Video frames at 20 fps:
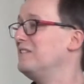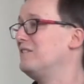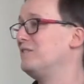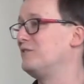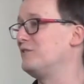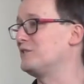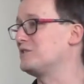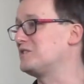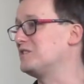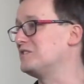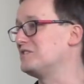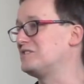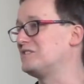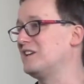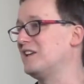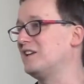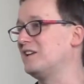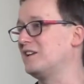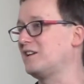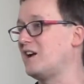versus
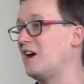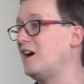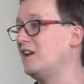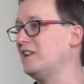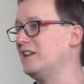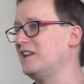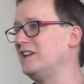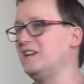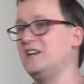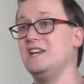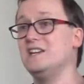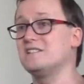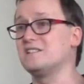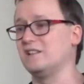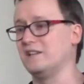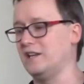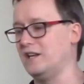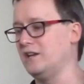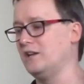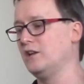a collie
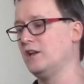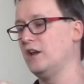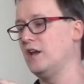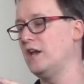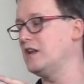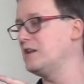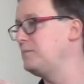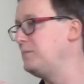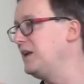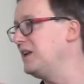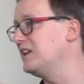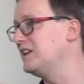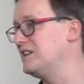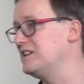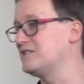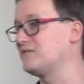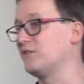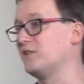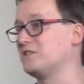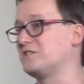easily, and a
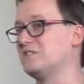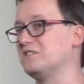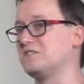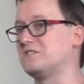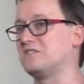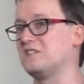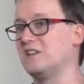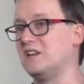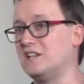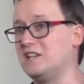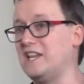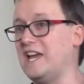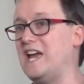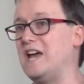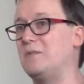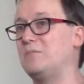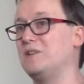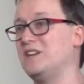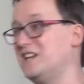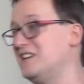Pekingese versus a
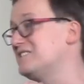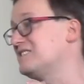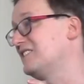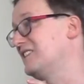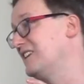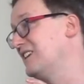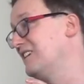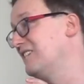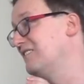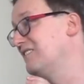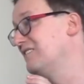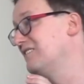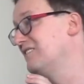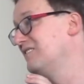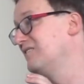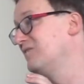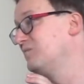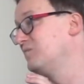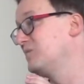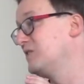lab easily.
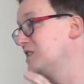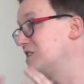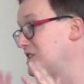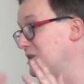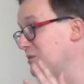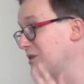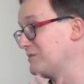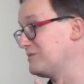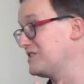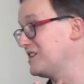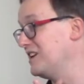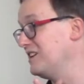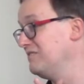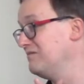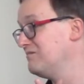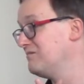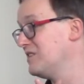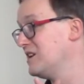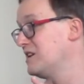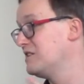You see what I'm
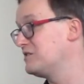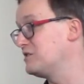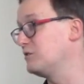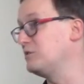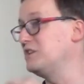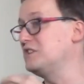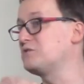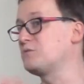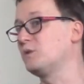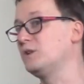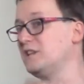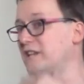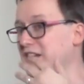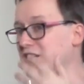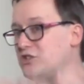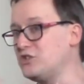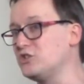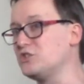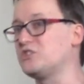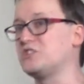saying? So these
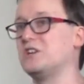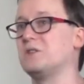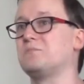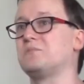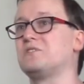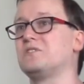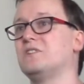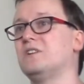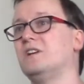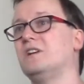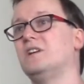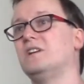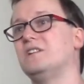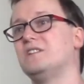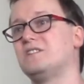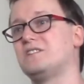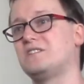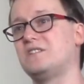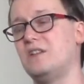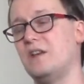relationships,
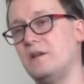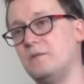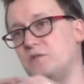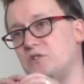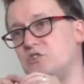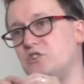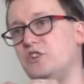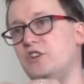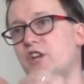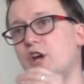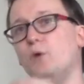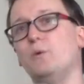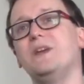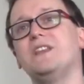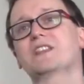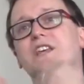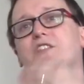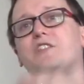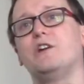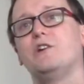
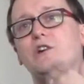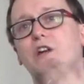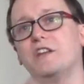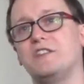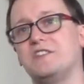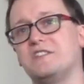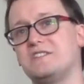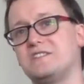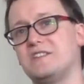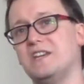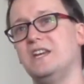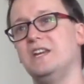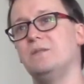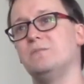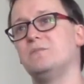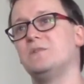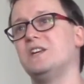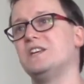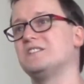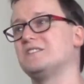knowing that they're not the
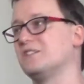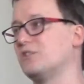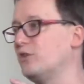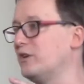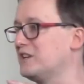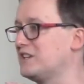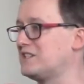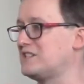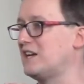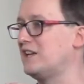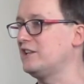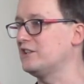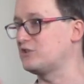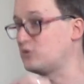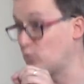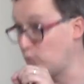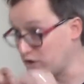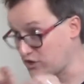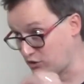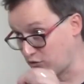same, isn't going to tell
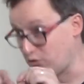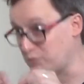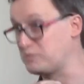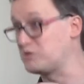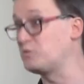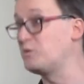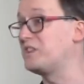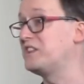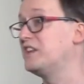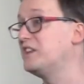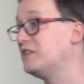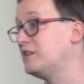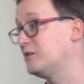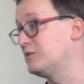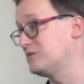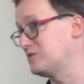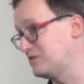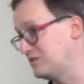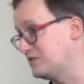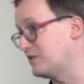us which groups within
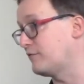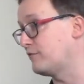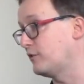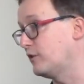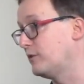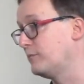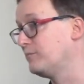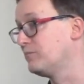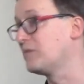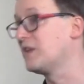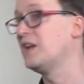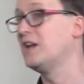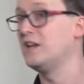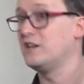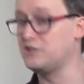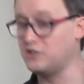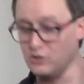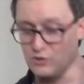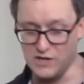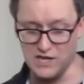those differ.
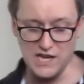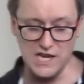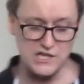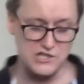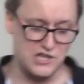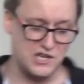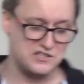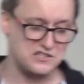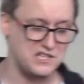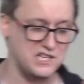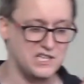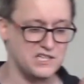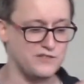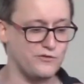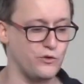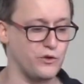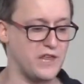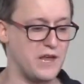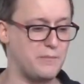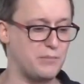Tukey HSD is
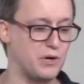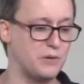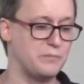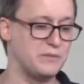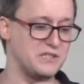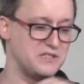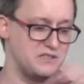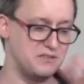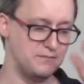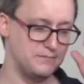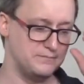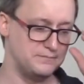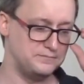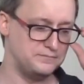for that purpose.